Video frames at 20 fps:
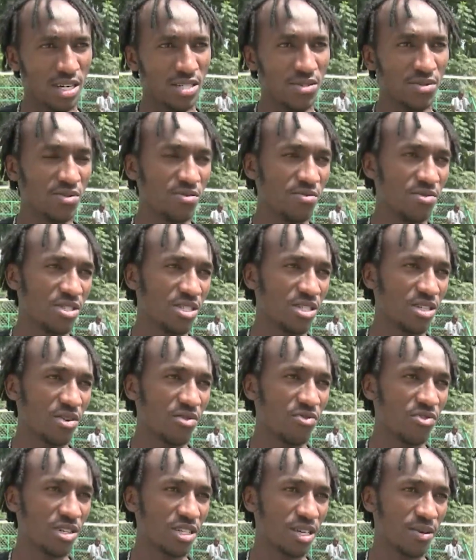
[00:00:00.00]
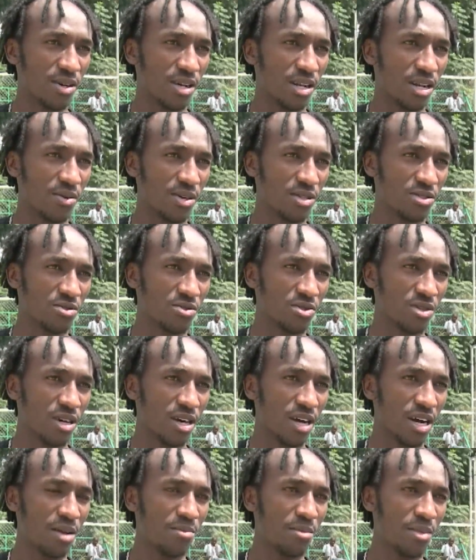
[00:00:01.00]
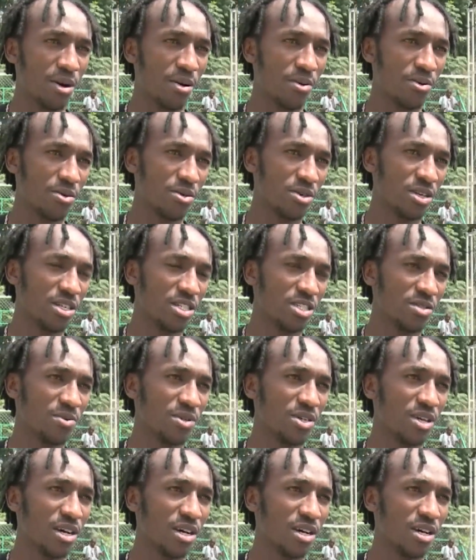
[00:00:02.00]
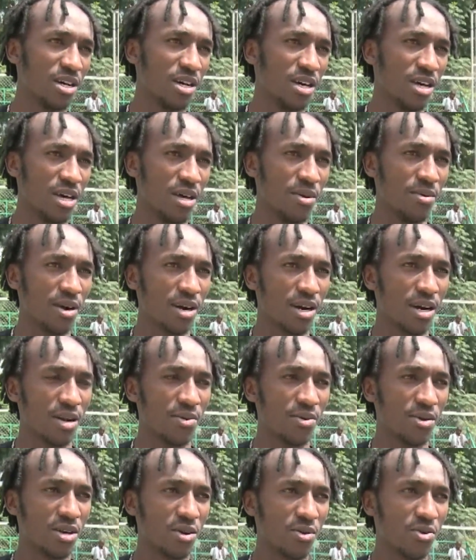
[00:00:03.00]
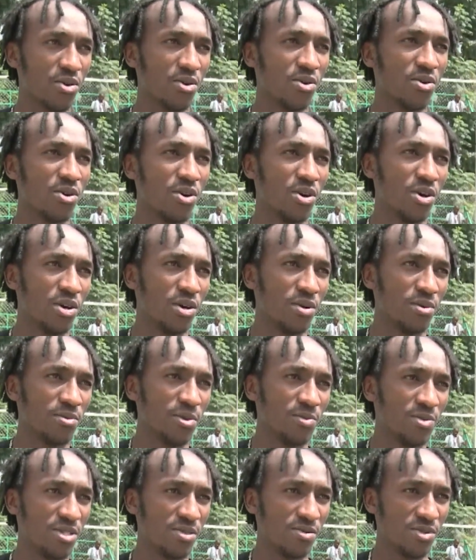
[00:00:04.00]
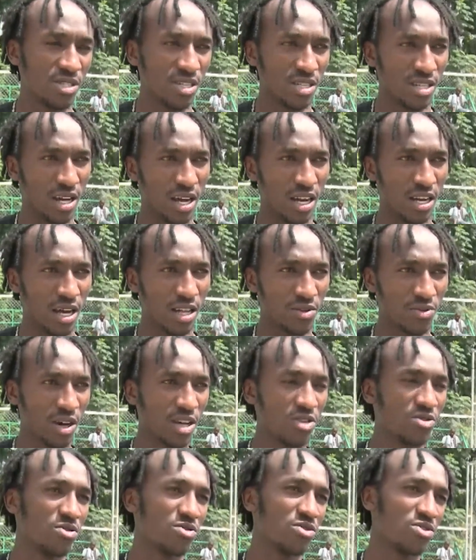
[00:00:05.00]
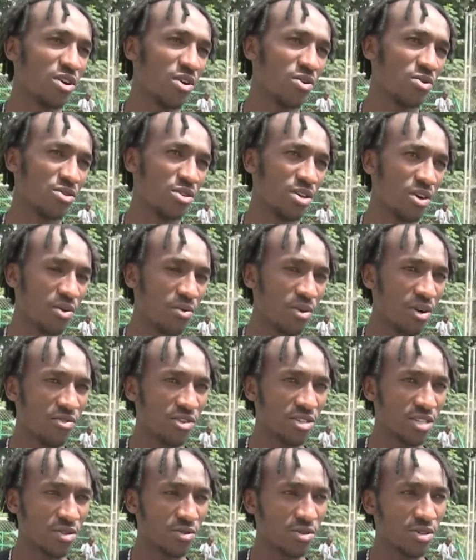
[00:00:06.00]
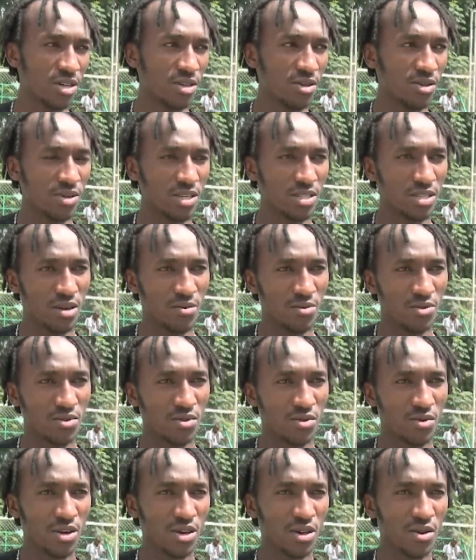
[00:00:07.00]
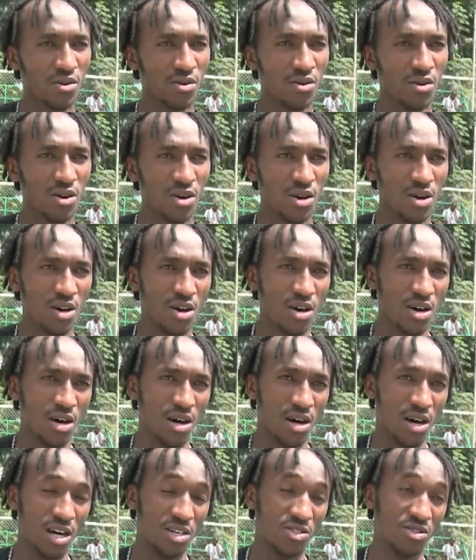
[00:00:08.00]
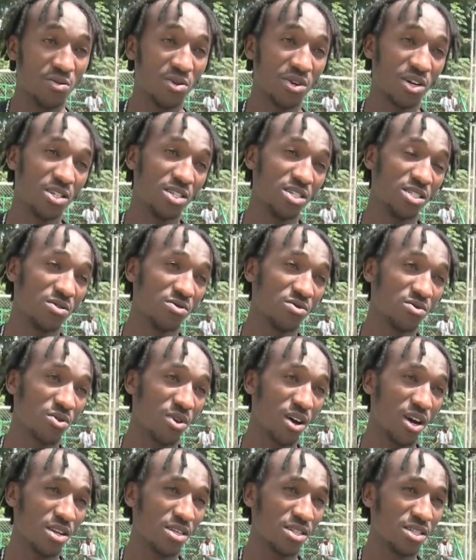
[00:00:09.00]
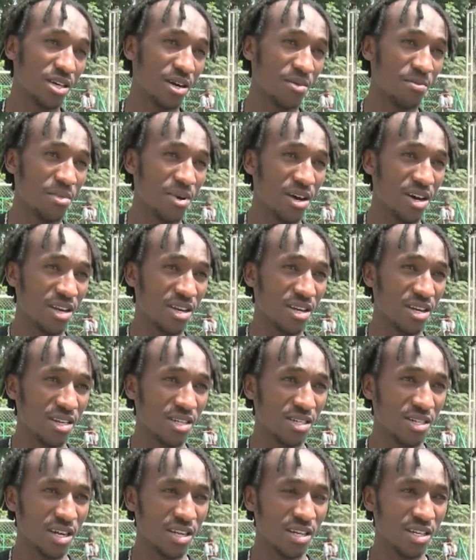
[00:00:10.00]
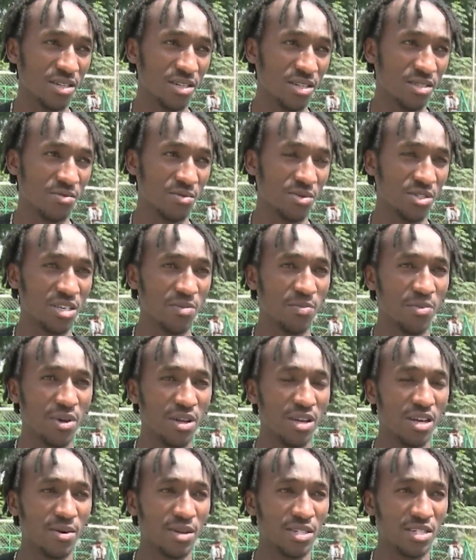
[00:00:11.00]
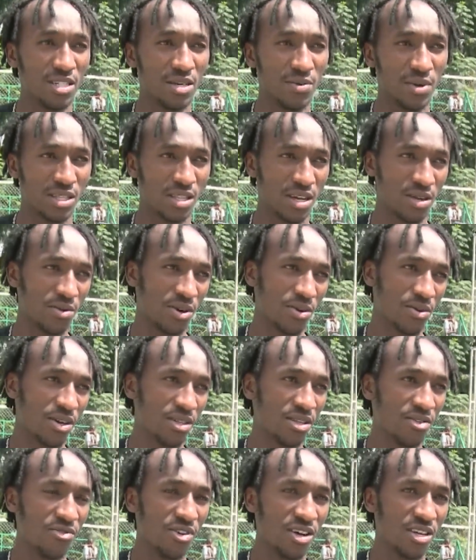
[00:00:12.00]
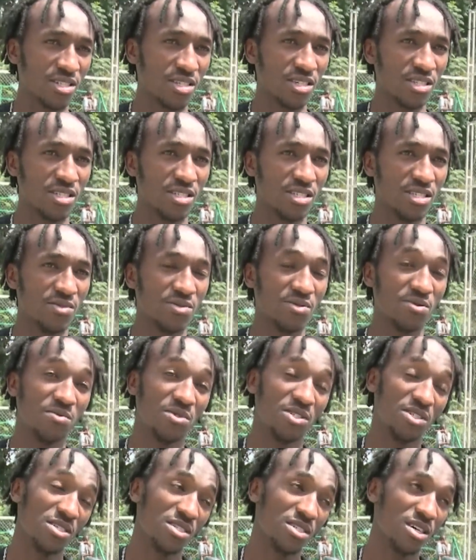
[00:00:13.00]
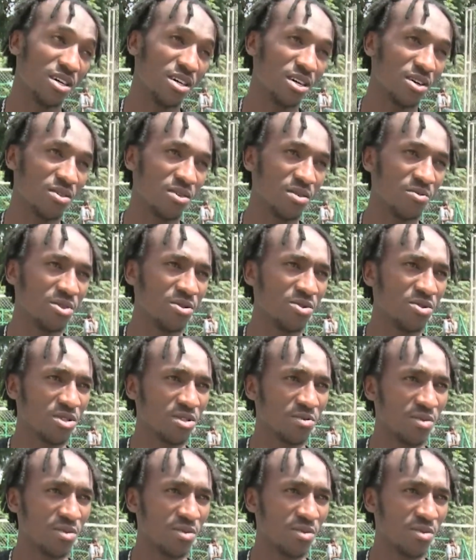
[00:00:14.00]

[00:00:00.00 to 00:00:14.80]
reason one I won is for helping children and Rafiki by training them. It is a great thing to train the young ones. There are some I inspire. Another one I won recently was for being among the top 5 good defender in